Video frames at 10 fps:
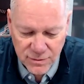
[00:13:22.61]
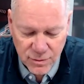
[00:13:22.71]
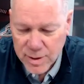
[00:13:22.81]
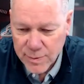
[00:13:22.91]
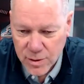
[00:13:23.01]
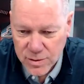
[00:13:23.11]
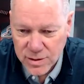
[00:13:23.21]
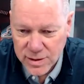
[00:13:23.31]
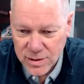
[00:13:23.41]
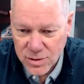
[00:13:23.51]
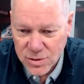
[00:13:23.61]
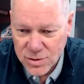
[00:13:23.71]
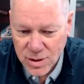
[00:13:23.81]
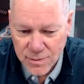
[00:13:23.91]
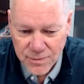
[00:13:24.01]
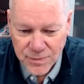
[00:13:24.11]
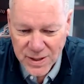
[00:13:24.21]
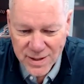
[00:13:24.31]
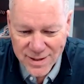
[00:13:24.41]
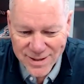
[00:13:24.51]
And for me personally, it's just something,
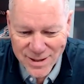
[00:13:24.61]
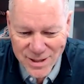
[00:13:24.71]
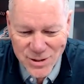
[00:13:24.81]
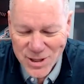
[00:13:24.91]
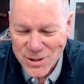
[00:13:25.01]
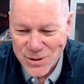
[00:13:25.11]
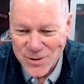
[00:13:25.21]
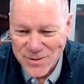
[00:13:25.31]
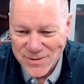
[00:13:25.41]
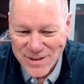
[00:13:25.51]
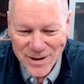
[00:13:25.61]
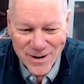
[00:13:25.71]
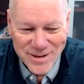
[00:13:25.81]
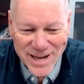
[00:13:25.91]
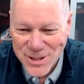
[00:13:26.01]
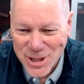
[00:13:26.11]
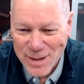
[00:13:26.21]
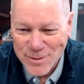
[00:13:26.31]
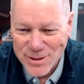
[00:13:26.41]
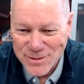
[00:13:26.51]
these things are in our day jobs.